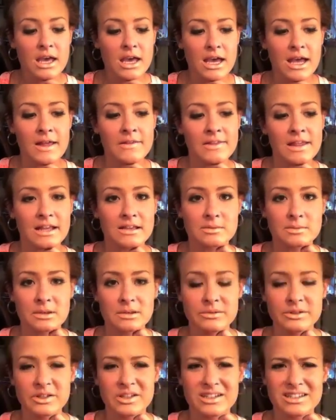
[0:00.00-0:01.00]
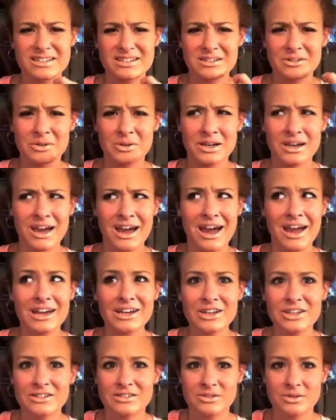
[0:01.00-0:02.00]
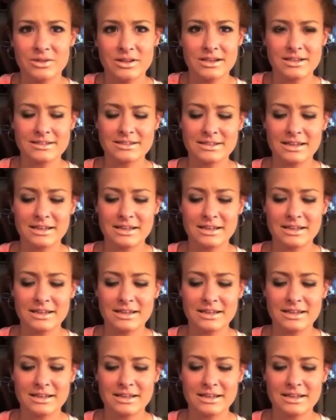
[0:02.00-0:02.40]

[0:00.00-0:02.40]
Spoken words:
and that's when I realized, you know what, I could do this.